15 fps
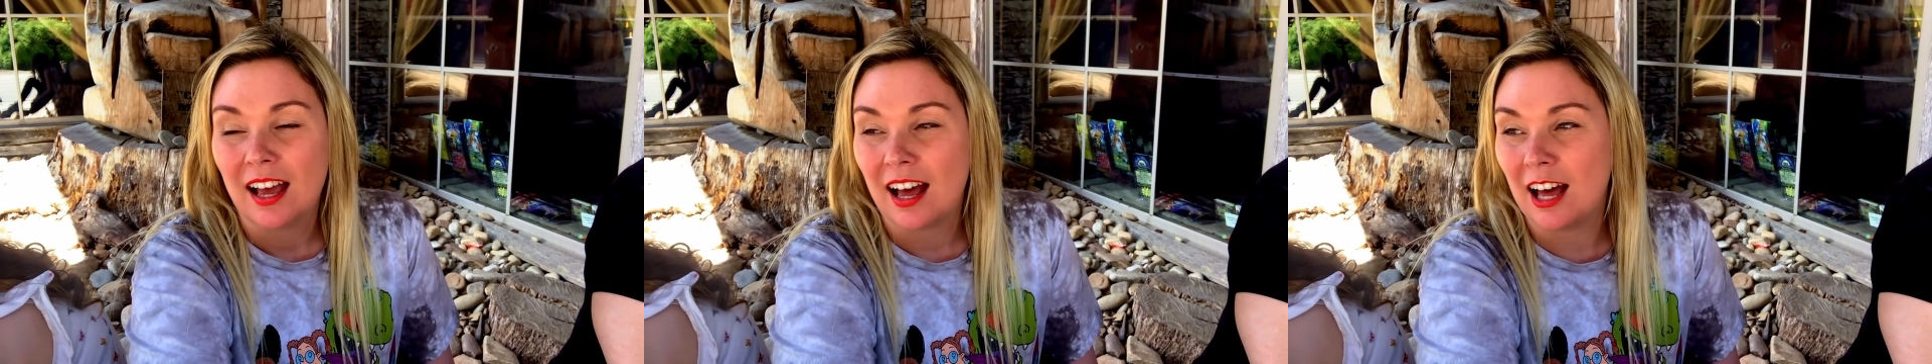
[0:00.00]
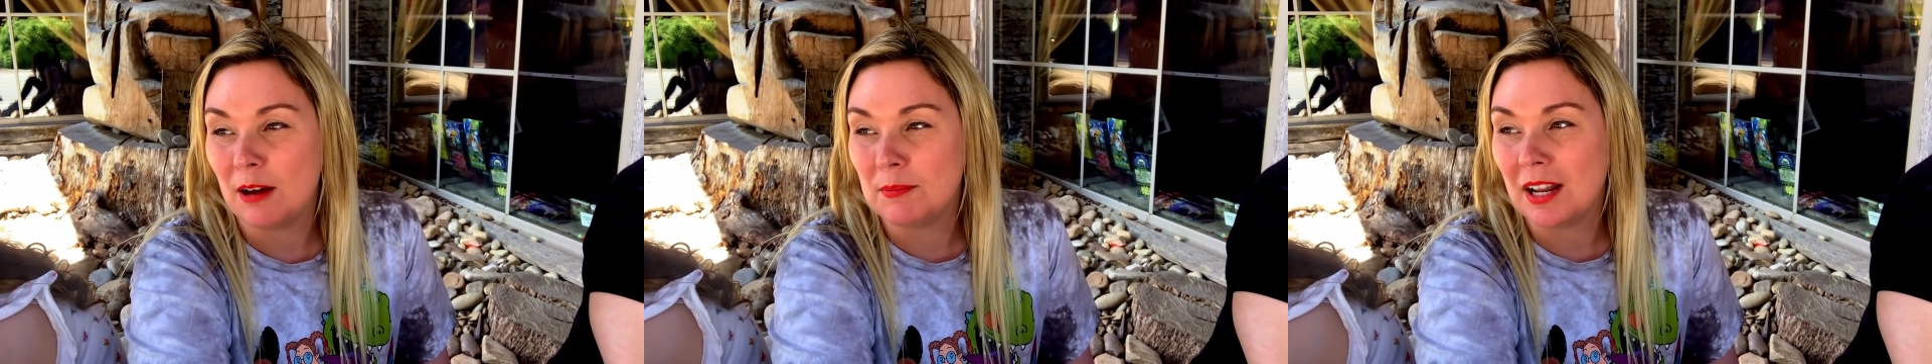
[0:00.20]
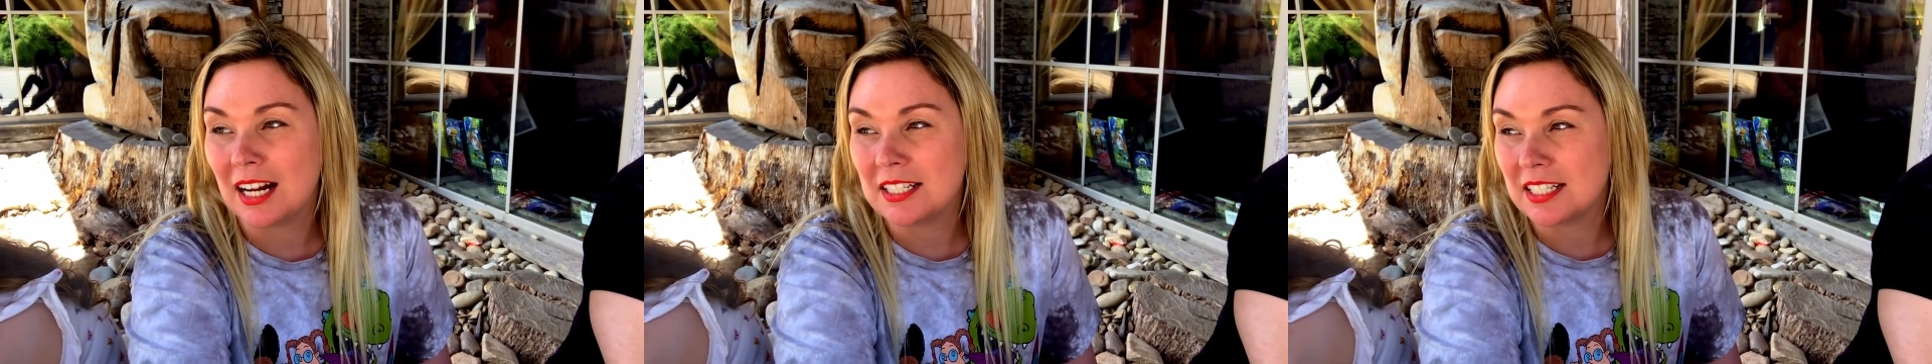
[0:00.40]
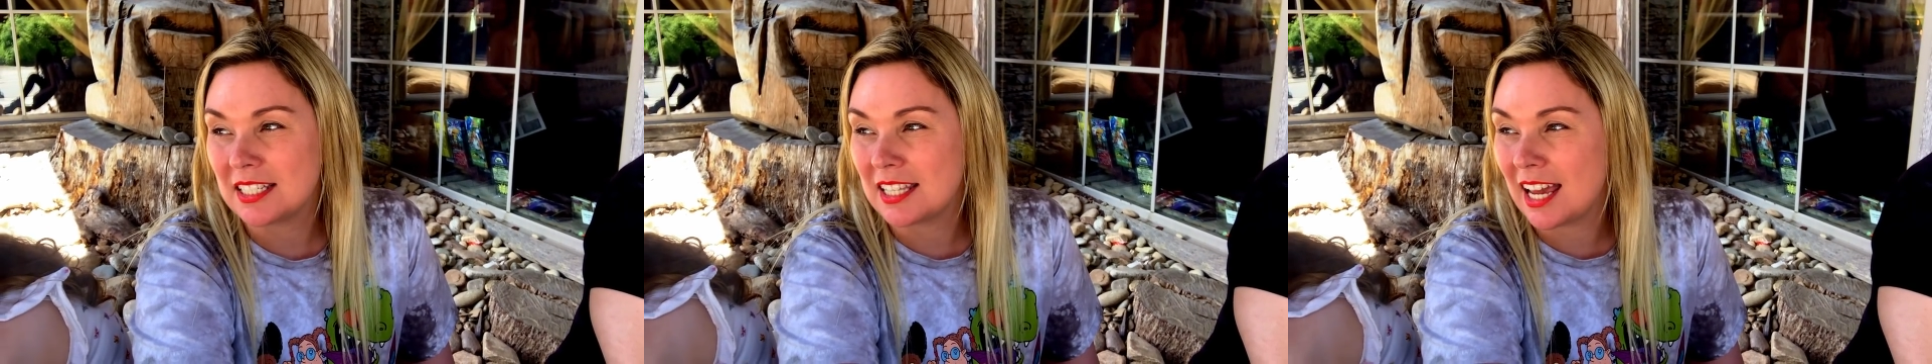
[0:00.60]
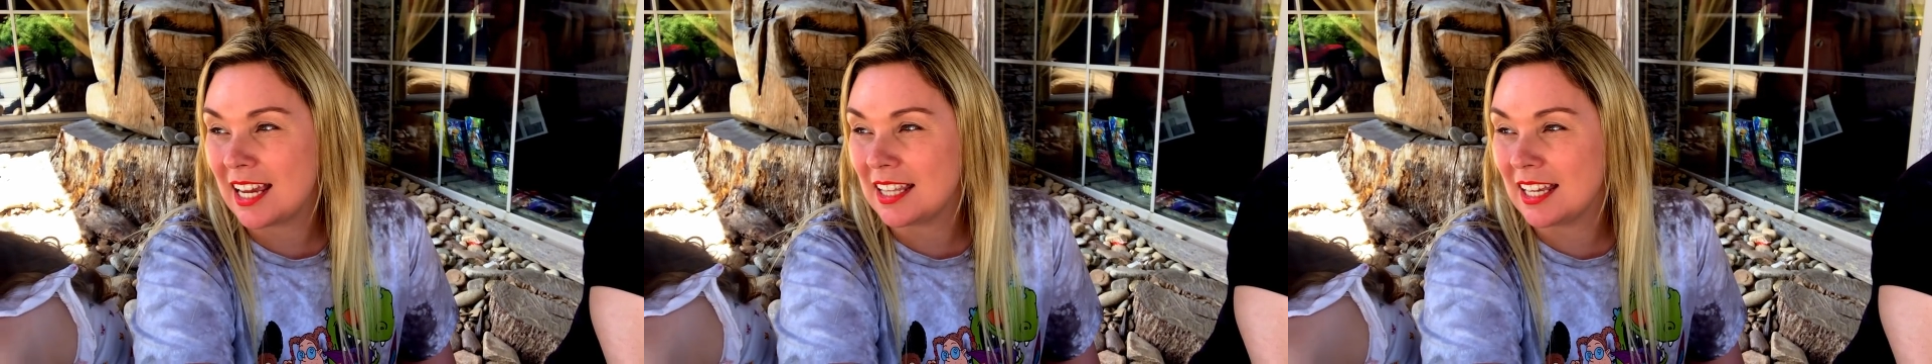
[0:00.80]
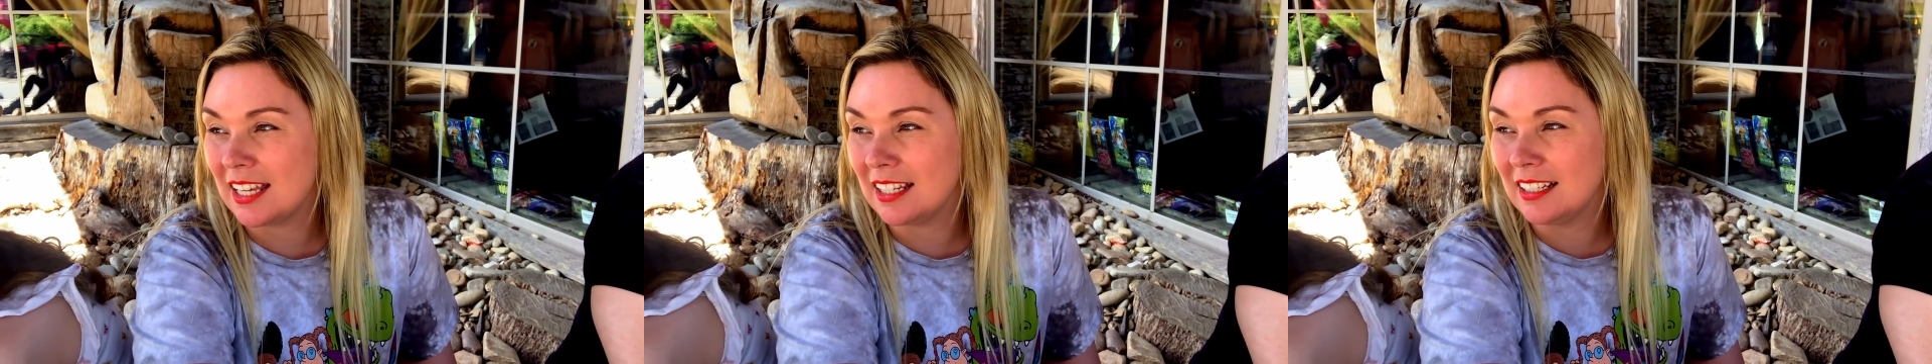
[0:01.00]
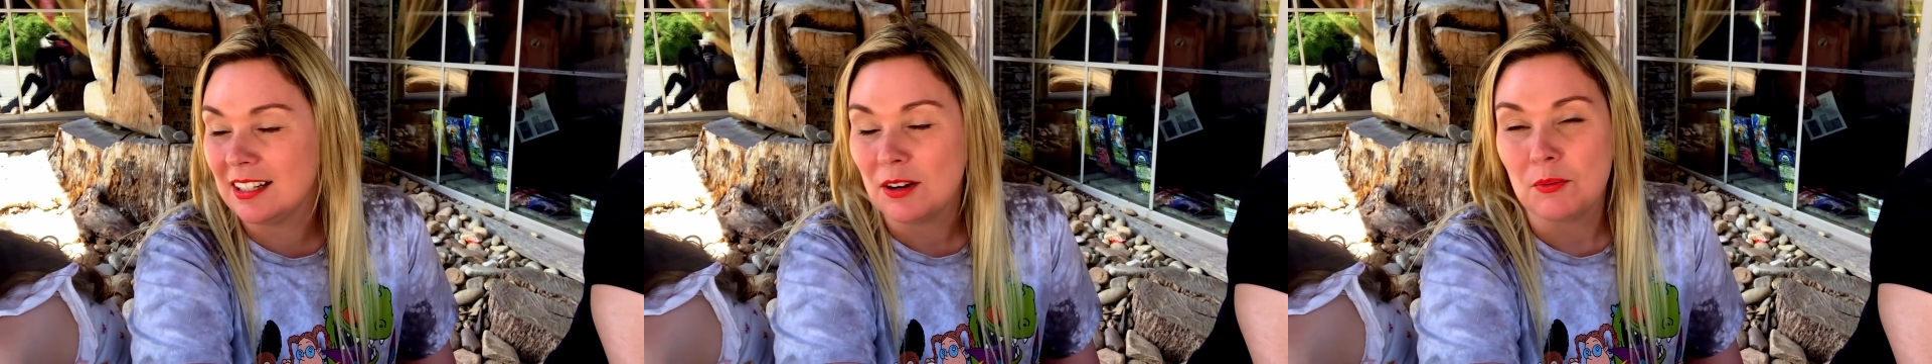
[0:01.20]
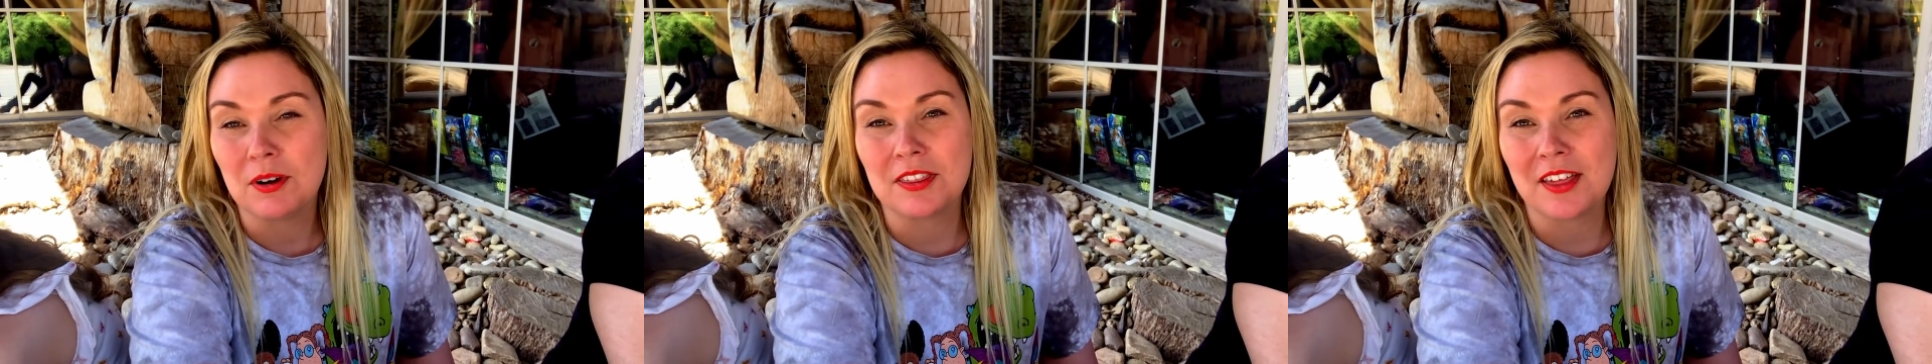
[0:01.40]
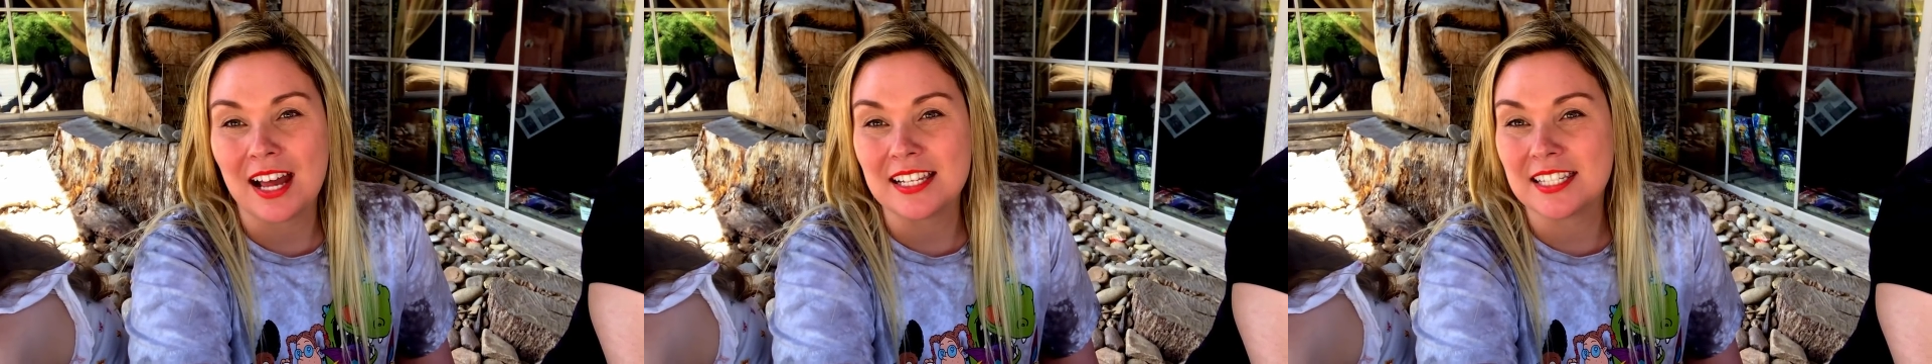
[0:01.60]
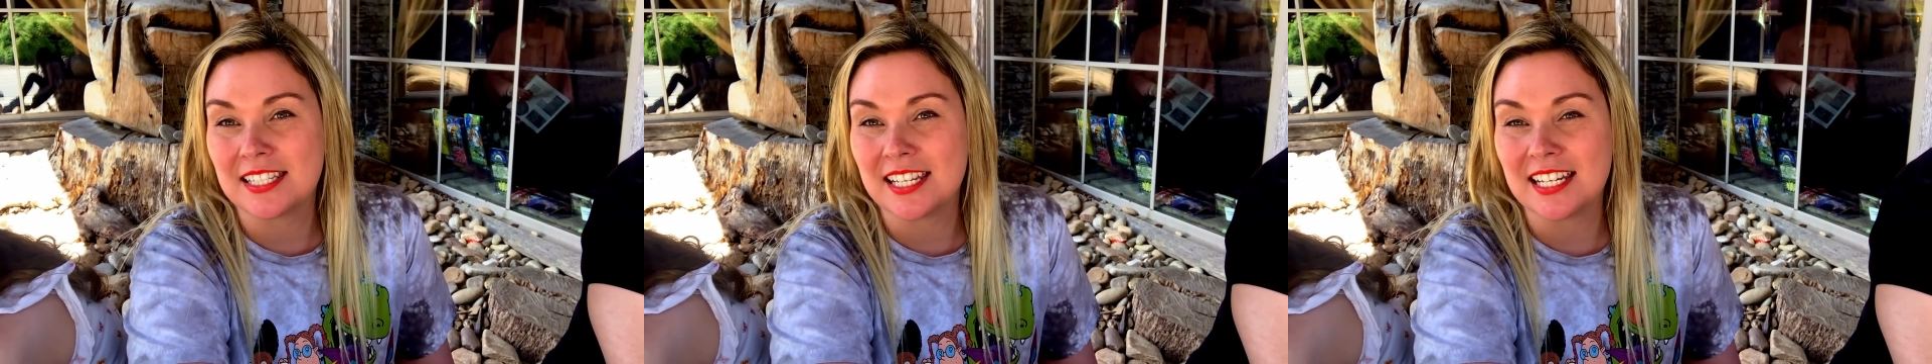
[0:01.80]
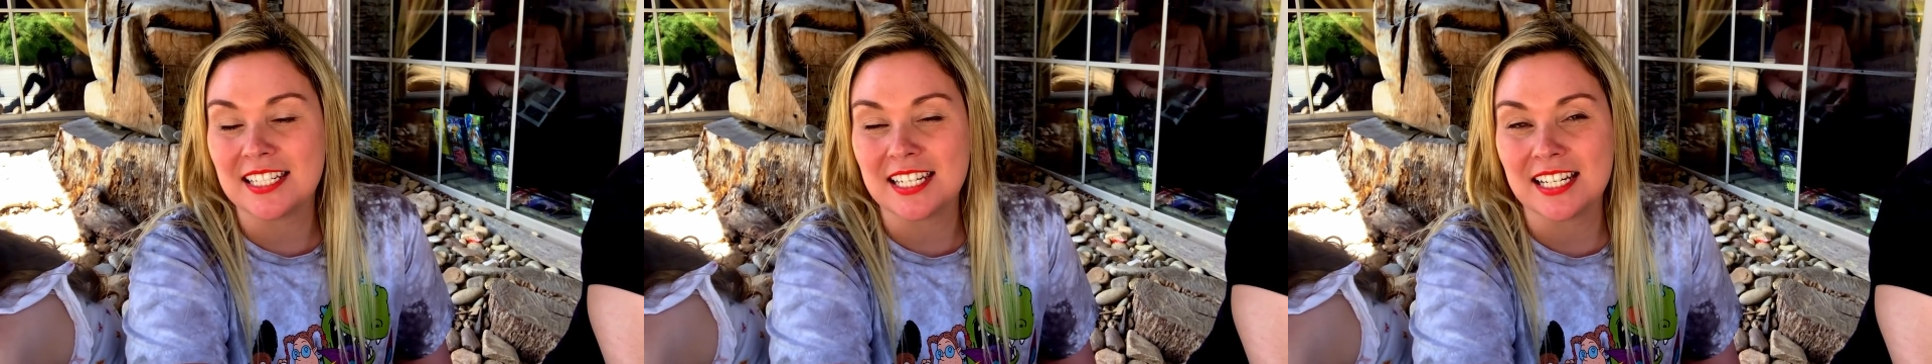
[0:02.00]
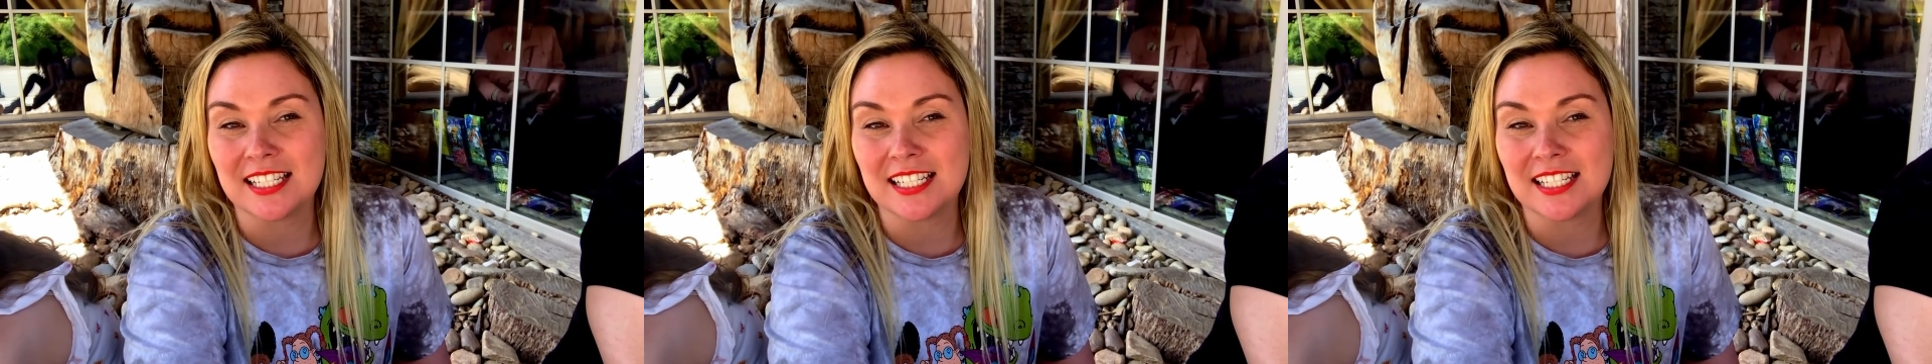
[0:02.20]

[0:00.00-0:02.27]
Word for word: Um, not to say that with that sentence,